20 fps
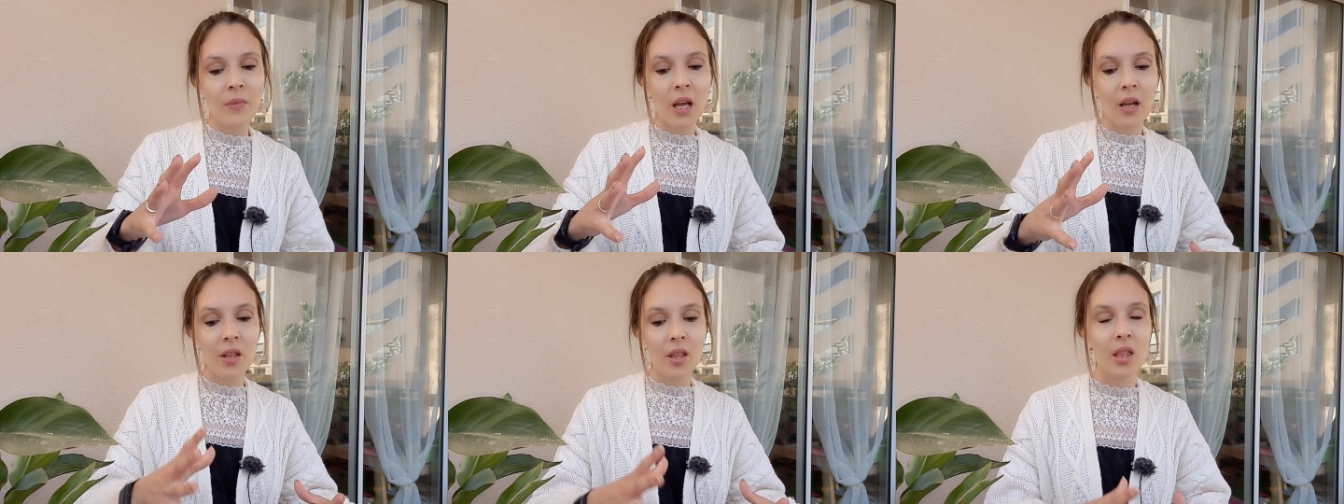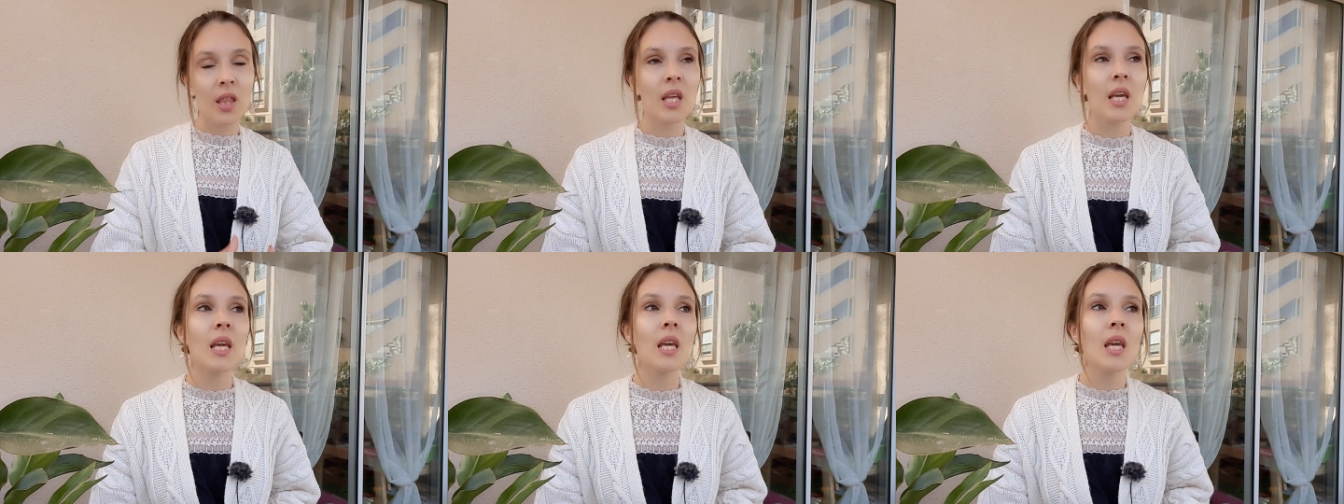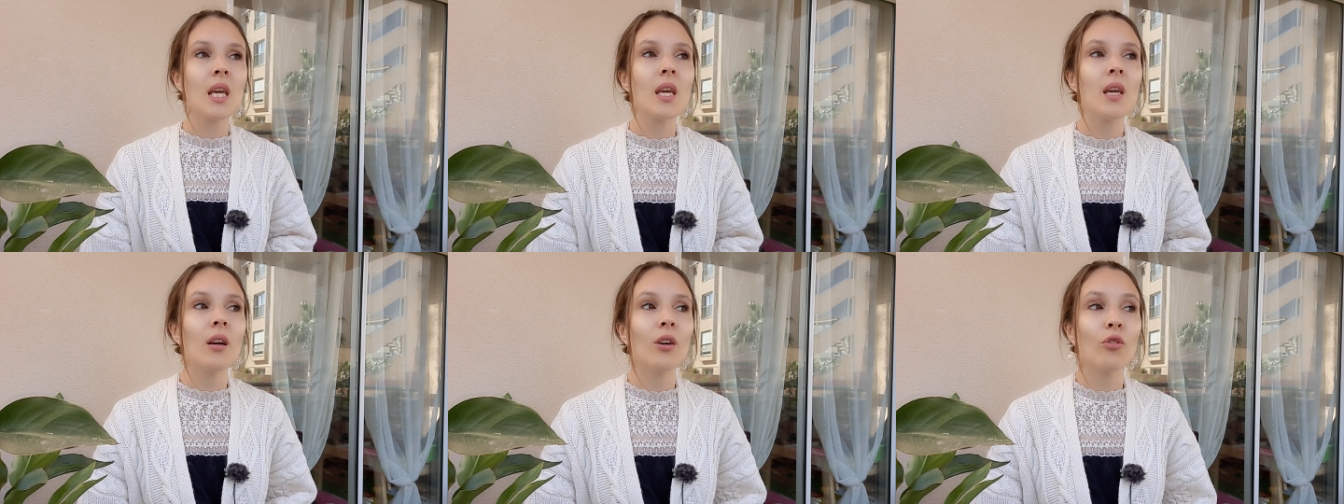
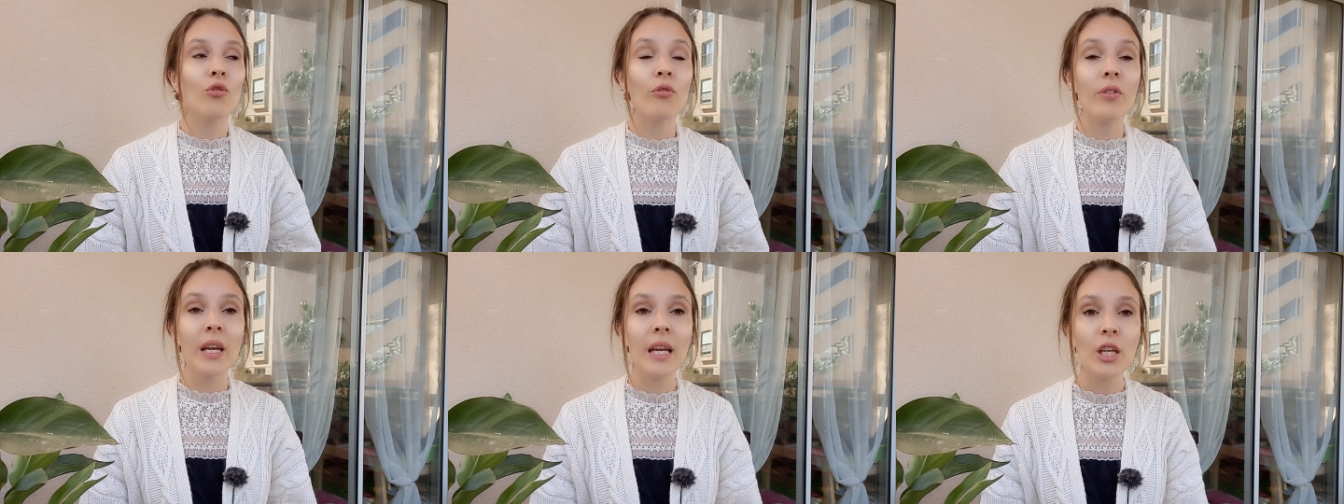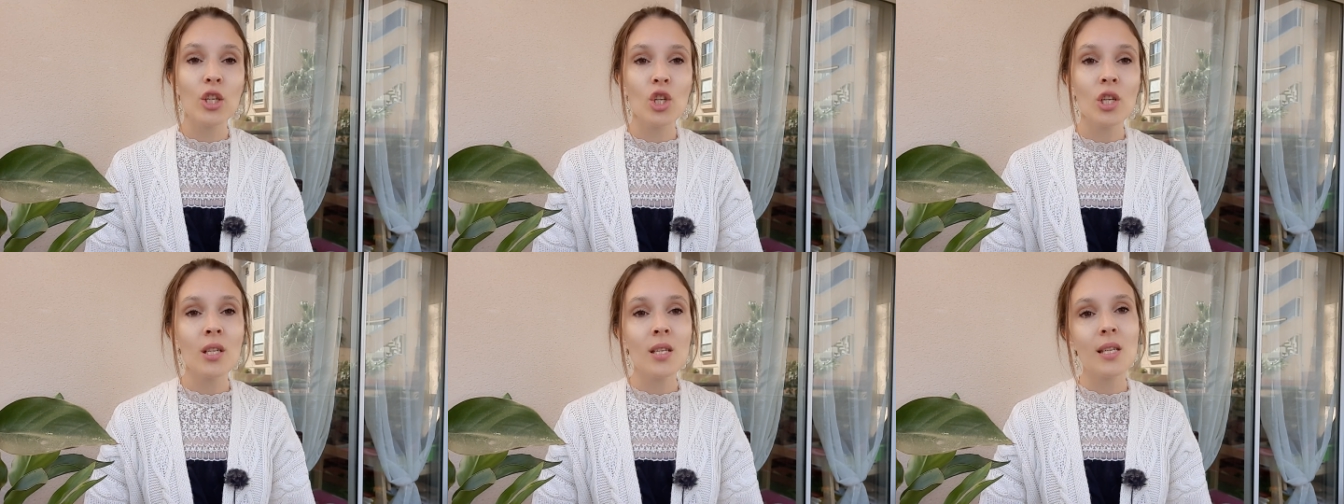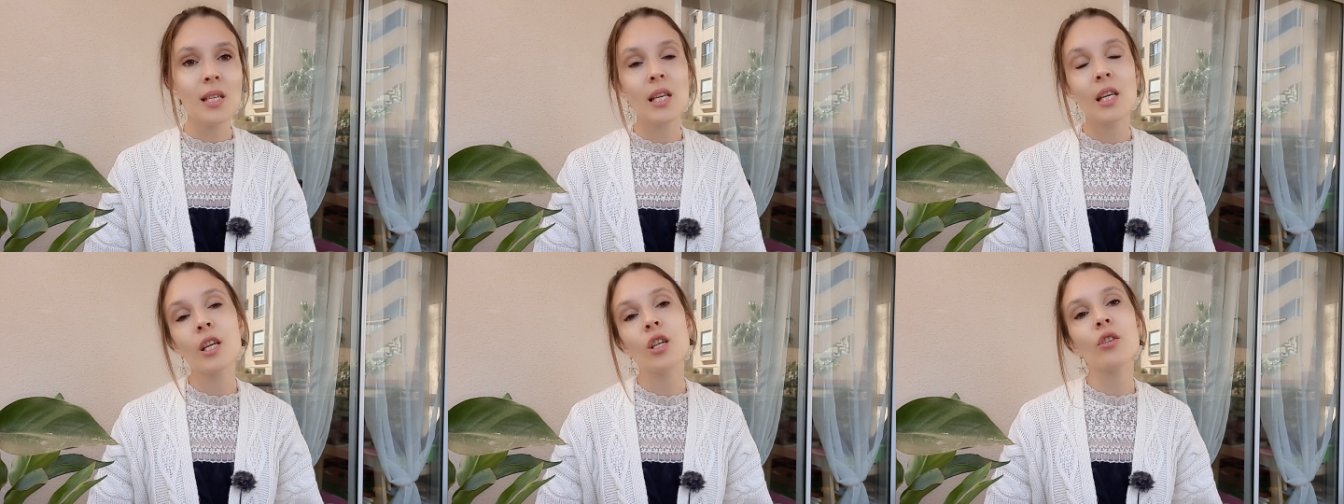The
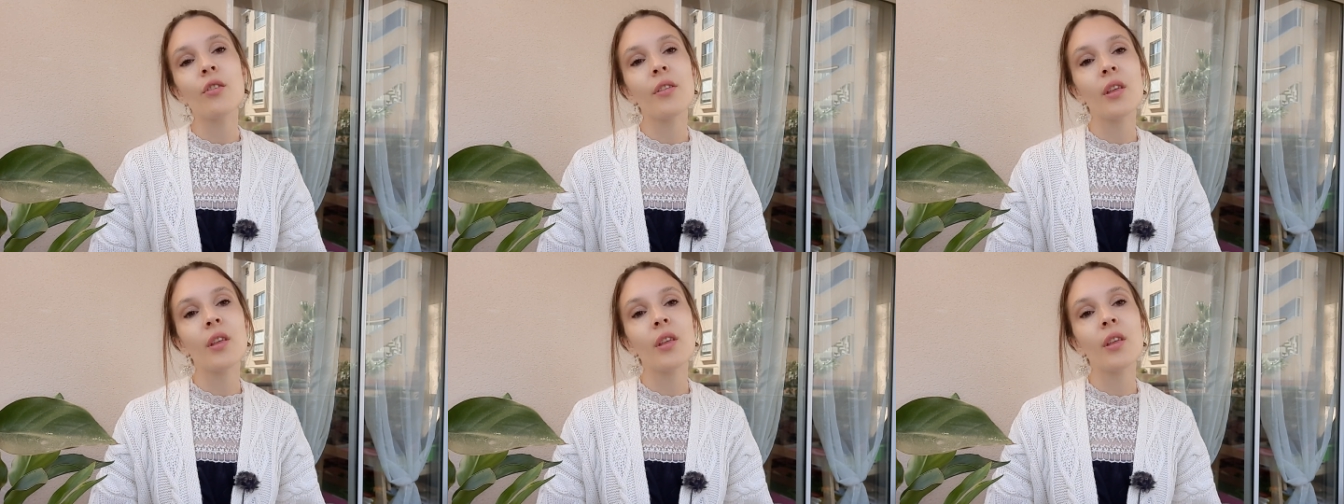regions here,